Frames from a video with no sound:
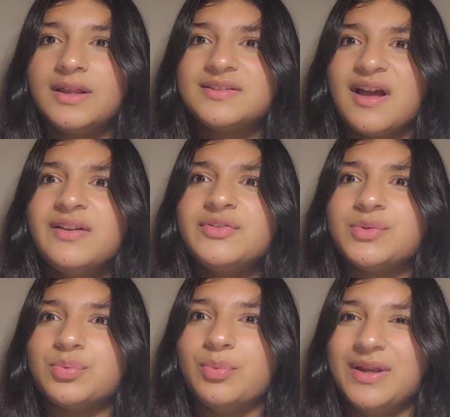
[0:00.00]
It's kind of
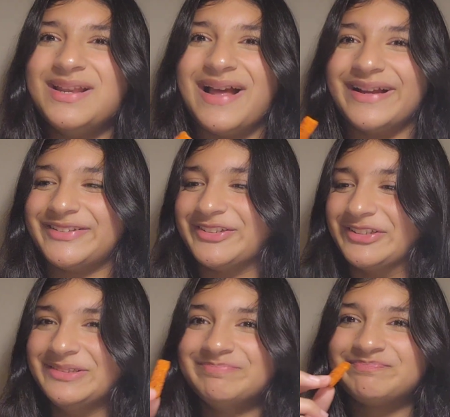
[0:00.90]
sweet, actually.